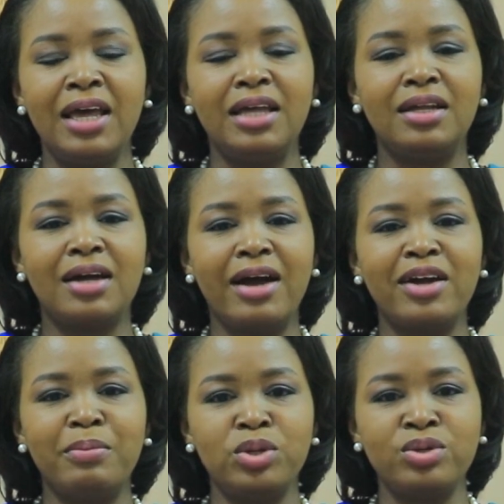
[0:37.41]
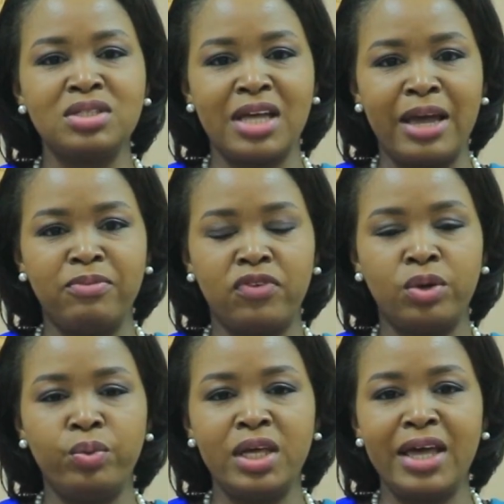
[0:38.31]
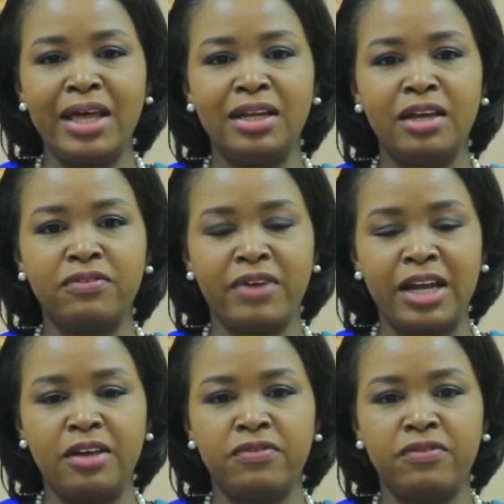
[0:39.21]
in the CARICOM NewsTime for the week ending Friday,